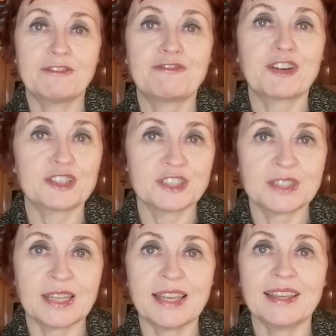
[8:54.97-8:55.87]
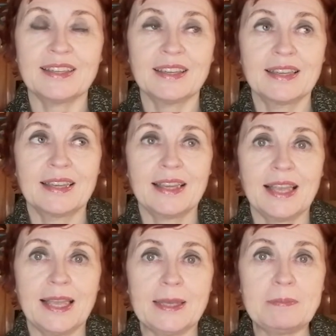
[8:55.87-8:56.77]
First thing,
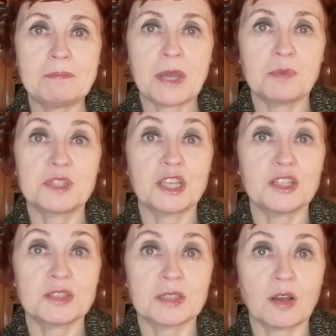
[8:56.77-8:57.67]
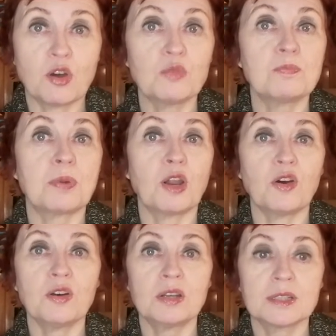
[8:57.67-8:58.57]
I would say, is
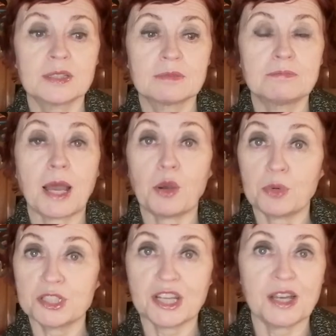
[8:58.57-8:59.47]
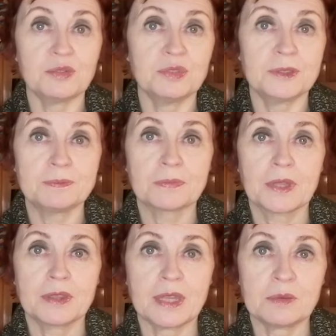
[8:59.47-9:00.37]
unplug, power down.
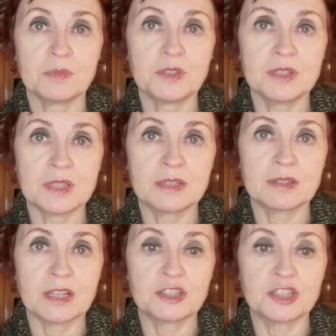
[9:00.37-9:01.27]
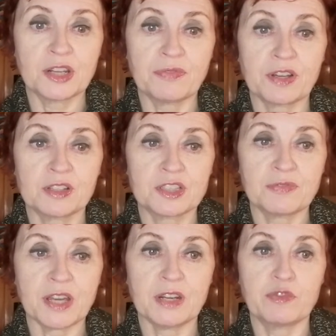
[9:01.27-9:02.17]
It's difficult to
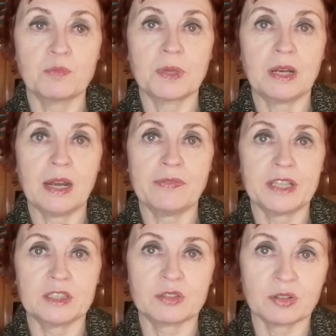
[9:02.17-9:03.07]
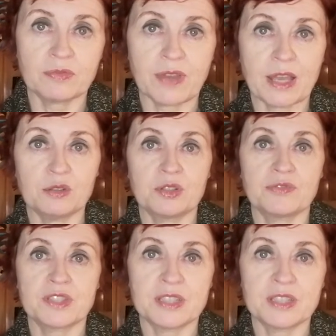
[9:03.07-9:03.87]
find, if you've been living sort of out of